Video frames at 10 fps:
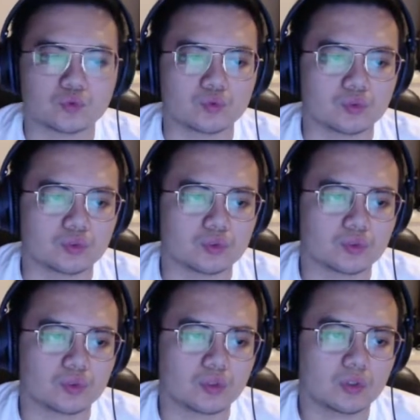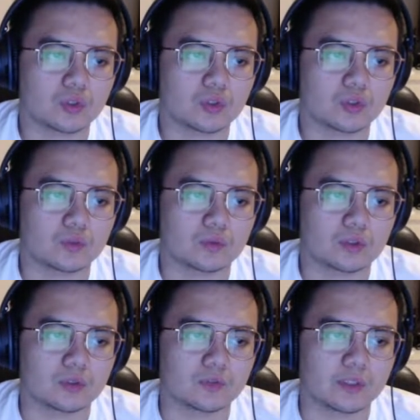Install,
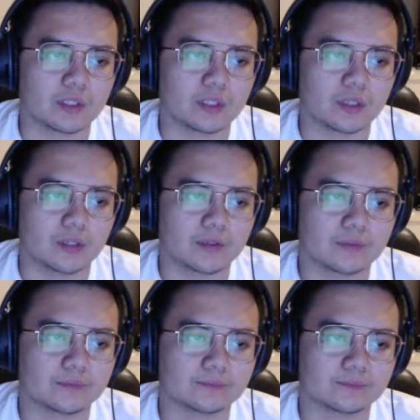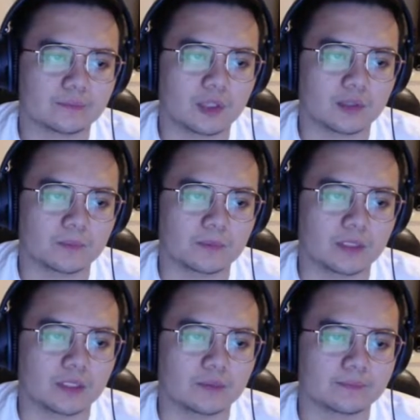we're over here, part
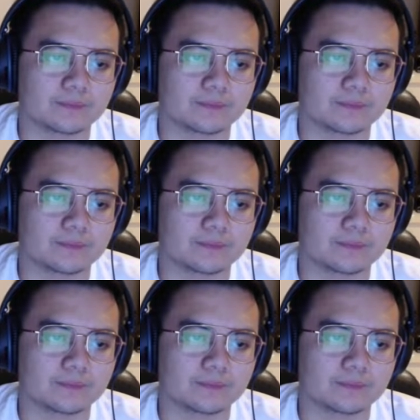B.